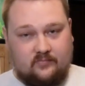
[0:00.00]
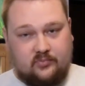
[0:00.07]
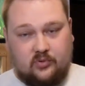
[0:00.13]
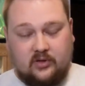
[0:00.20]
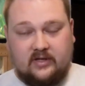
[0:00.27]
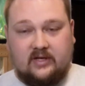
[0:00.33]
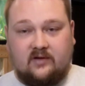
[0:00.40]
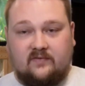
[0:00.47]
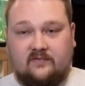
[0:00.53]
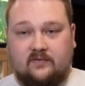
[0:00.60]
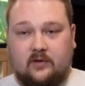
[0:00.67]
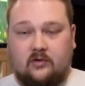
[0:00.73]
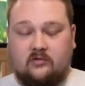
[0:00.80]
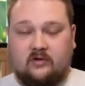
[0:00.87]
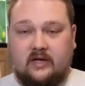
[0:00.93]
plenty of
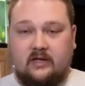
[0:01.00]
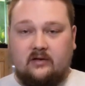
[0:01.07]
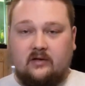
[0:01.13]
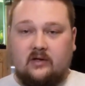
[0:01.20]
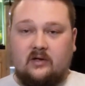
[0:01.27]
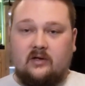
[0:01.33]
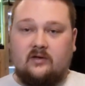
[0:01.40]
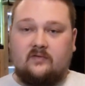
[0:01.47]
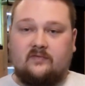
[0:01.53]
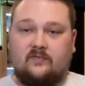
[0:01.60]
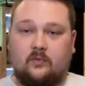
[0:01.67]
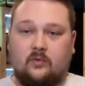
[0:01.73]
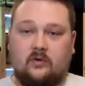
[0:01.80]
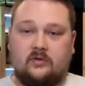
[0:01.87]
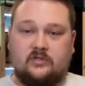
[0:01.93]
flow rate
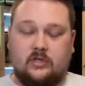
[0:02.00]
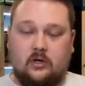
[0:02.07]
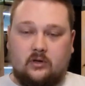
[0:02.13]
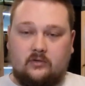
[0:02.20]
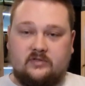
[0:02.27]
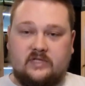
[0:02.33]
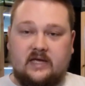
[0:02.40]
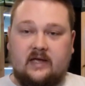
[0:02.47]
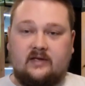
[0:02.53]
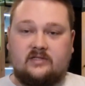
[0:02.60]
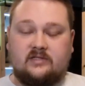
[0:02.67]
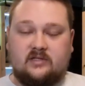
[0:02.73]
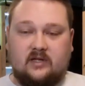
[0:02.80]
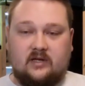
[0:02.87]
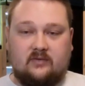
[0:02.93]
for taller
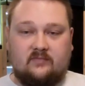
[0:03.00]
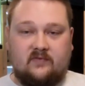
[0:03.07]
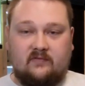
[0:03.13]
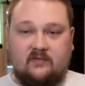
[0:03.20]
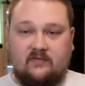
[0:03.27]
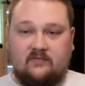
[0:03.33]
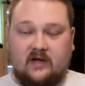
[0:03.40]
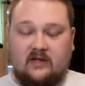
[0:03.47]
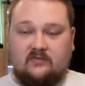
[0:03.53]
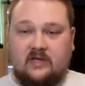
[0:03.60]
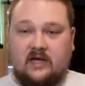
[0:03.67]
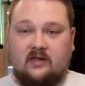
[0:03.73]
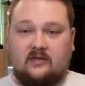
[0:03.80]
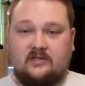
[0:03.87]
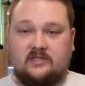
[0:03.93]
tanks, like 55
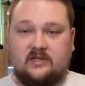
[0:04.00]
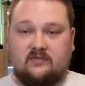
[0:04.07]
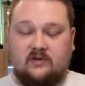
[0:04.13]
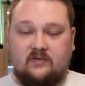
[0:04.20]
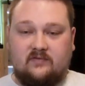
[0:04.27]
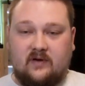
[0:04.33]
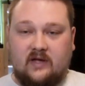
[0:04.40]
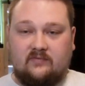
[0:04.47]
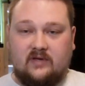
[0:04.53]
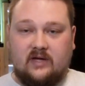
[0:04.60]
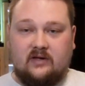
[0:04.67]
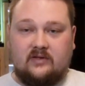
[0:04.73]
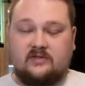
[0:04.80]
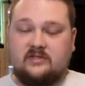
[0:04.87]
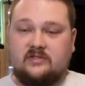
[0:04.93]
gallons, 75
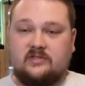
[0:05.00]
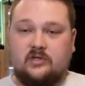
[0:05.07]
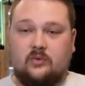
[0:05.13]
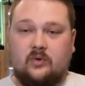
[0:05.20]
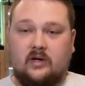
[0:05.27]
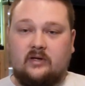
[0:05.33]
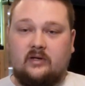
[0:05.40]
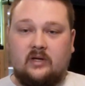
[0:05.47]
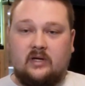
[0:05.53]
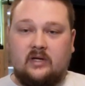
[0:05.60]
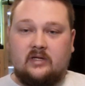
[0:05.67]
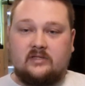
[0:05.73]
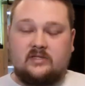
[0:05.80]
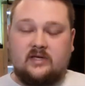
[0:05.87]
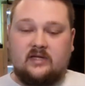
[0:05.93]
gallons, and so on,
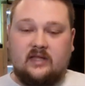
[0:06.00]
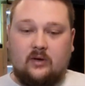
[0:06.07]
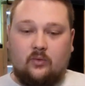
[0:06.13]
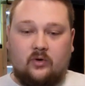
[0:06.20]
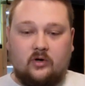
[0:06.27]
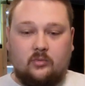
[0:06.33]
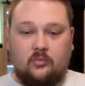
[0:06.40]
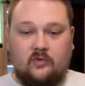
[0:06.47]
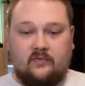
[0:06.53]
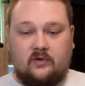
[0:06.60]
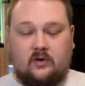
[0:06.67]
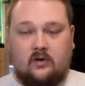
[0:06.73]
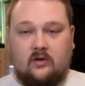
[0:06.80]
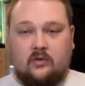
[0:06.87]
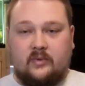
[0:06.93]
to get that water moving
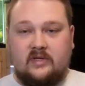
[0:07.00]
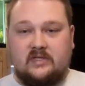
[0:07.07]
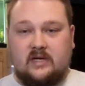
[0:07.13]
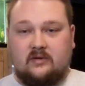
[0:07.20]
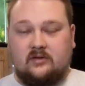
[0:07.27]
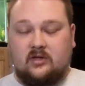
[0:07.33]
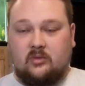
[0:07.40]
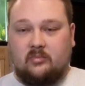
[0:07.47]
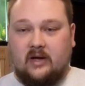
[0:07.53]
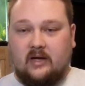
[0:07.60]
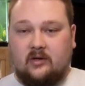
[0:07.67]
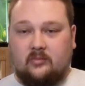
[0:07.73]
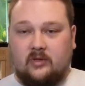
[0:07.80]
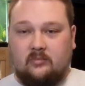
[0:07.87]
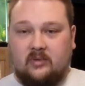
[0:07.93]
all the way down to the
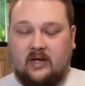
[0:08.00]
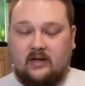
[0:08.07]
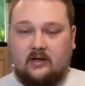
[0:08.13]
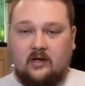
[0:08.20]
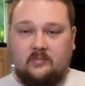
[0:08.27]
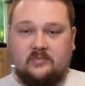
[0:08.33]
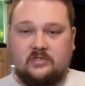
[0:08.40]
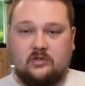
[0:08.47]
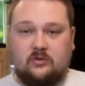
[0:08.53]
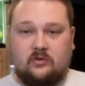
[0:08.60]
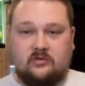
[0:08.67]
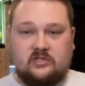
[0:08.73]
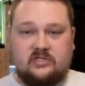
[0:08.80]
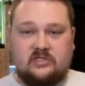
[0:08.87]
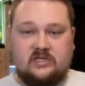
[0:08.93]
bottom and back up, so
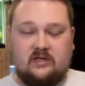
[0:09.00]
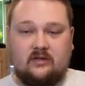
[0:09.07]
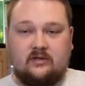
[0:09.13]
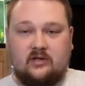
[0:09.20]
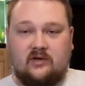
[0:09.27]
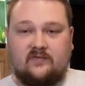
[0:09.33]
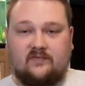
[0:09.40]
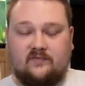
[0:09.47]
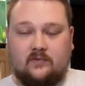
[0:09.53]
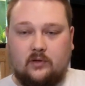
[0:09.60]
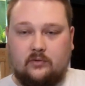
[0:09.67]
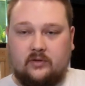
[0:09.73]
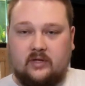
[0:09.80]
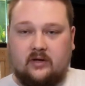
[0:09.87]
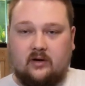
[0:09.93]
there's still enough
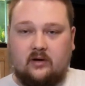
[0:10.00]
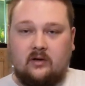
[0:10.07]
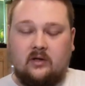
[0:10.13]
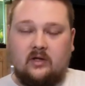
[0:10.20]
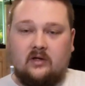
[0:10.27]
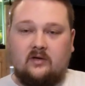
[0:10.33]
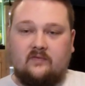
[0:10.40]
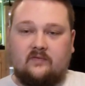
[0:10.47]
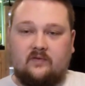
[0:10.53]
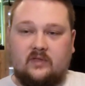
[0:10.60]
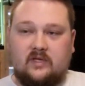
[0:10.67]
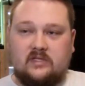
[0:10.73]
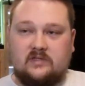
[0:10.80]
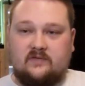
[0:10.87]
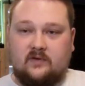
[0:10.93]
flow there for
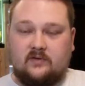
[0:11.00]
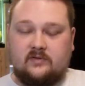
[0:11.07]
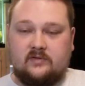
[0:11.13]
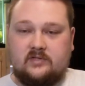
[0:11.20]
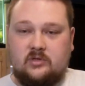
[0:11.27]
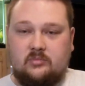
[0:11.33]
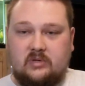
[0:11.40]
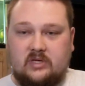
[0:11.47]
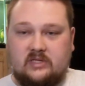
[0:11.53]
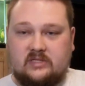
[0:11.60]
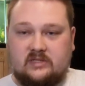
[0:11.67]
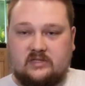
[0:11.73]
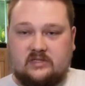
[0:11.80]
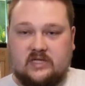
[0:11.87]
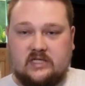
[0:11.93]
this filter to be
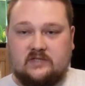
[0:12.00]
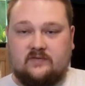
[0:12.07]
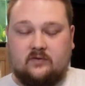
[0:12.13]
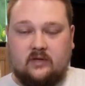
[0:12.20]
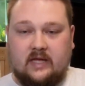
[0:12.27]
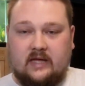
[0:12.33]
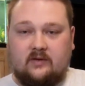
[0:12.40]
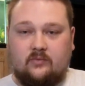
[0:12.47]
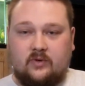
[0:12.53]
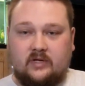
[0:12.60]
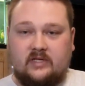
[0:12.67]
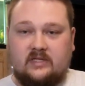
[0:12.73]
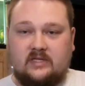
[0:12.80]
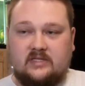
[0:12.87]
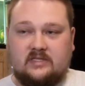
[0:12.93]
successful at what
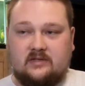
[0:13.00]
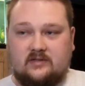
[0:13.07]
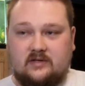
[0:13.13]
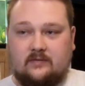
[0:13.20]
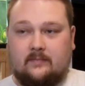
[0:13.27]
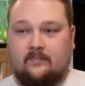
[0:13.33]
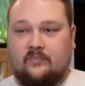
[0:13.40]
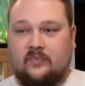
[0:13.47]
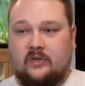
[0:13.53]
it needs to do.